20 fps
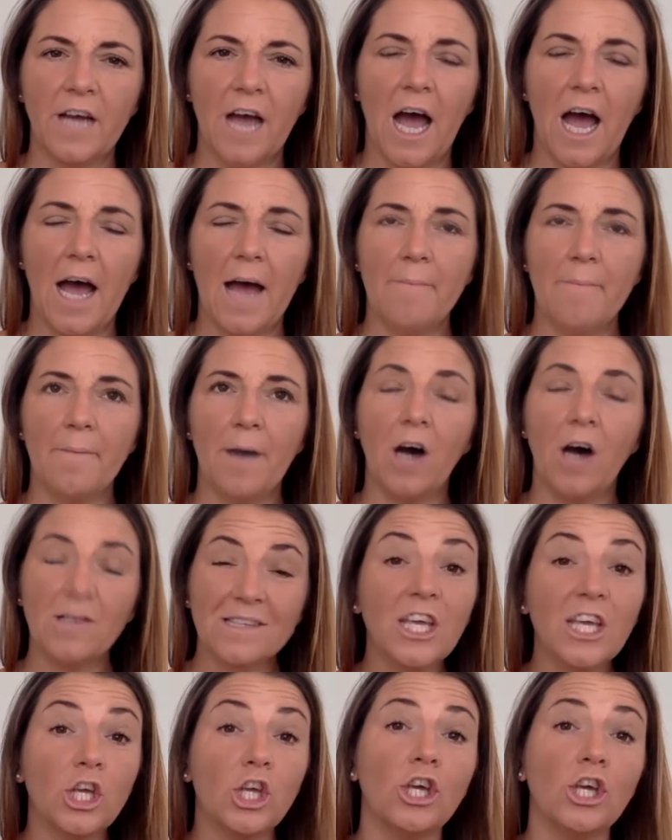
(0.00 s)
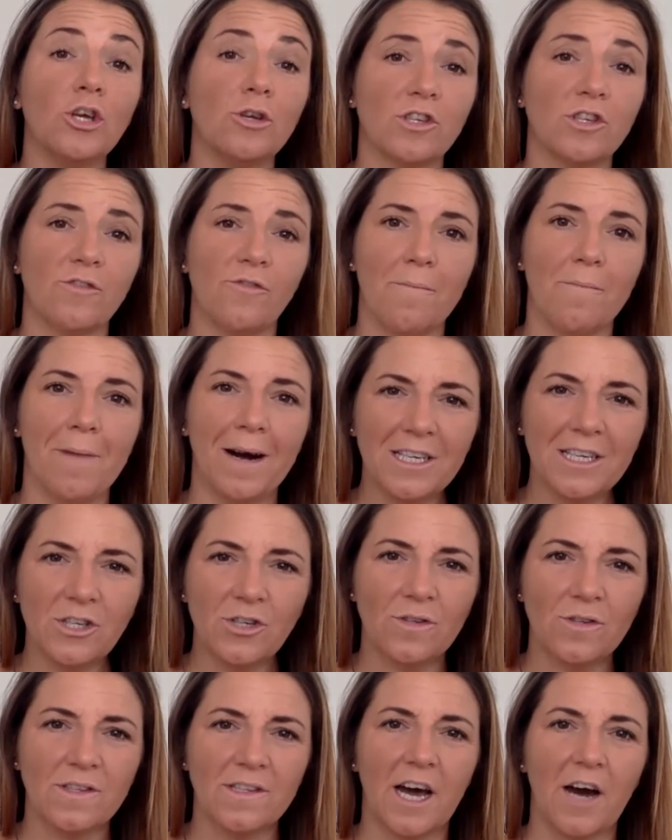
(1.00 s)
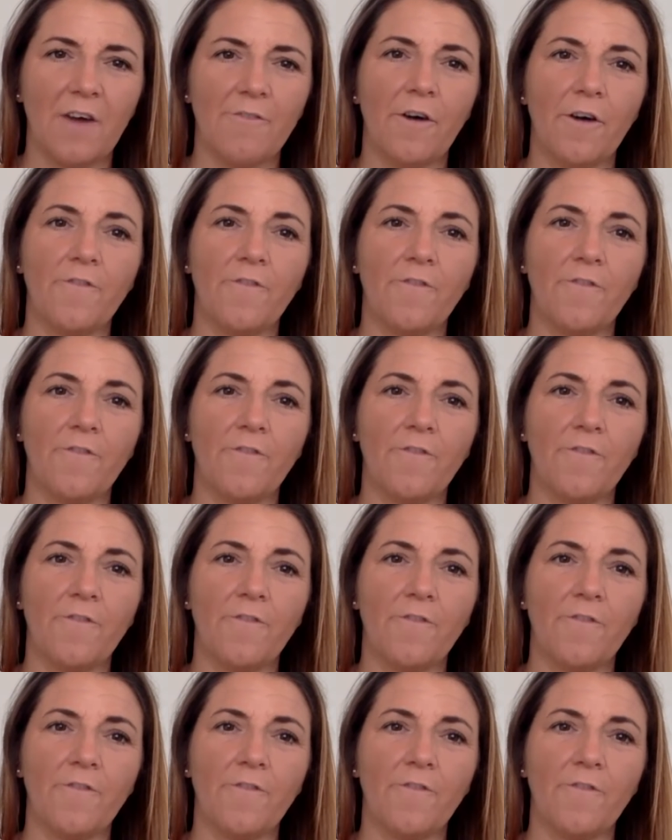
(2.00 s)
asking you to remind yourself